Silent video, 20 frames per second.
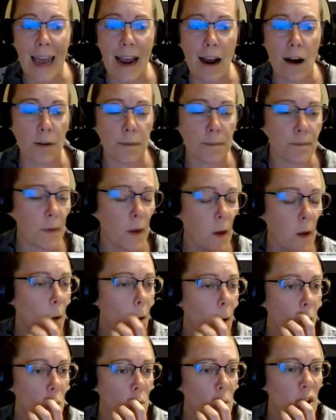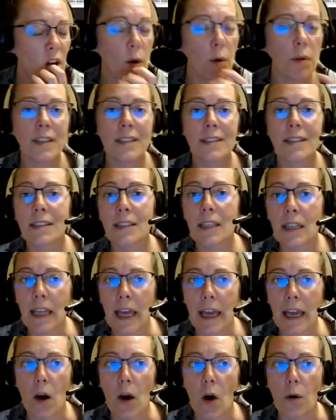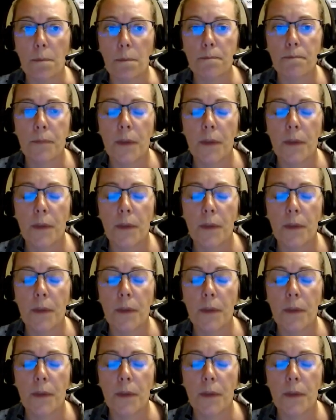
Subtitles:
Now, we know this is a lake home.